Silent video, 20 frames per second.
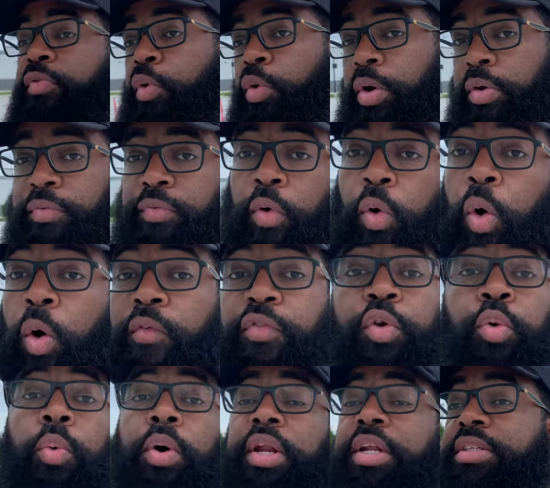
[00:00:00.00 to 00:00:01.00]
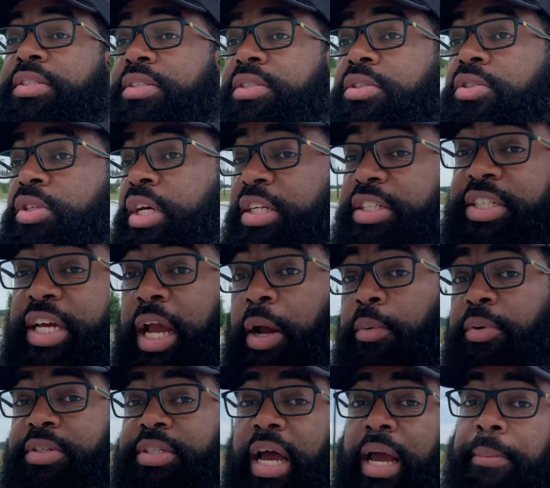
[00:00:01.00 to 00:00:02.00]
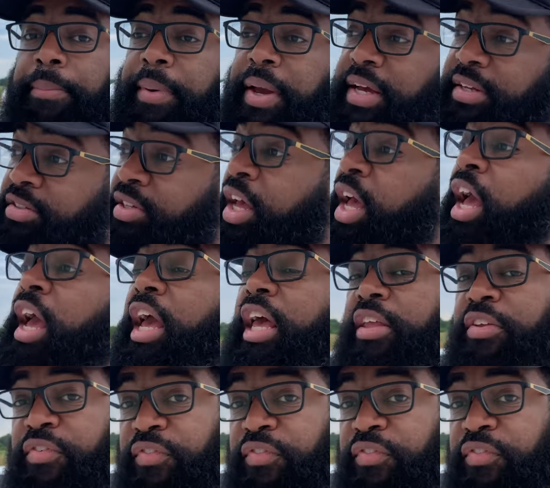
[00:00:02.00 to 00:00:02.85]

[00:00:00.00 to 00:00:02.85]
$44,000. If you want an Integra Type S, it's